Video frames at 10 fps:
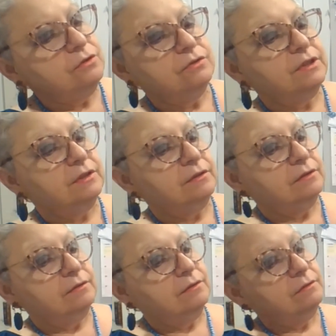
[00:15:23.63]

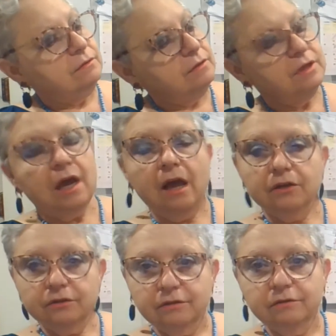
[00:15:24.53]
using the
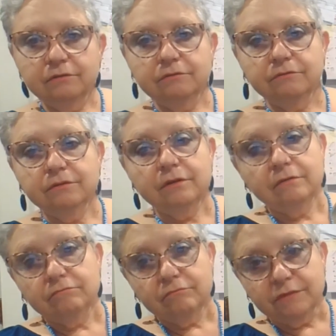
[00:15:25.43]
hot glue,
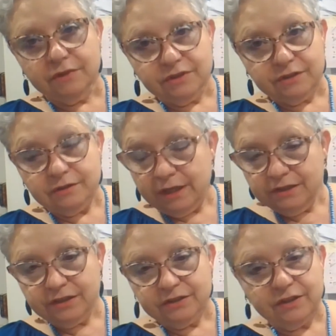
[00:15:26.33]
this
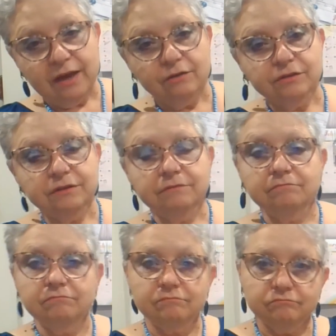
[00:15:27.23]

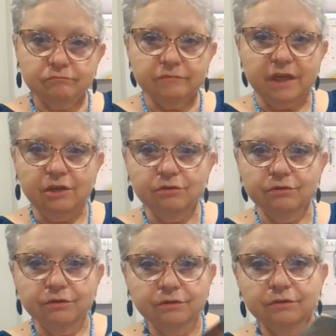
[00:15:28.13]
E6000,
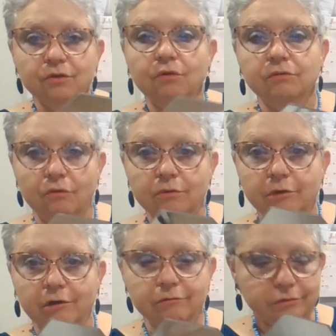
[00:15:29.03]
either or
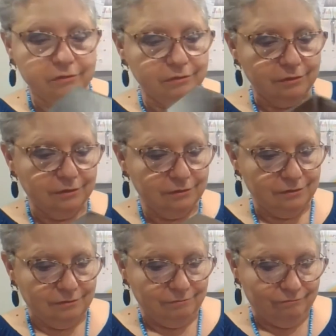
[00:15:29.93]
both.
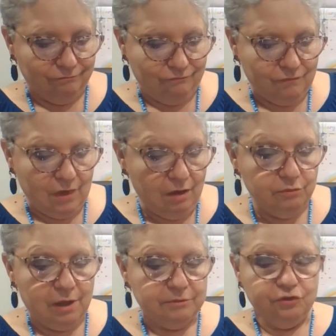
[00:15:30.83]
I'll
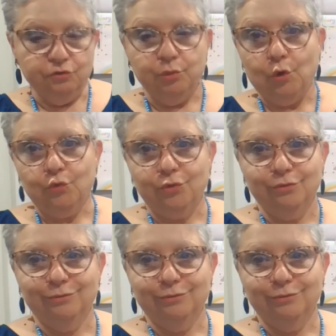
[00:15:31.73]
probably do both.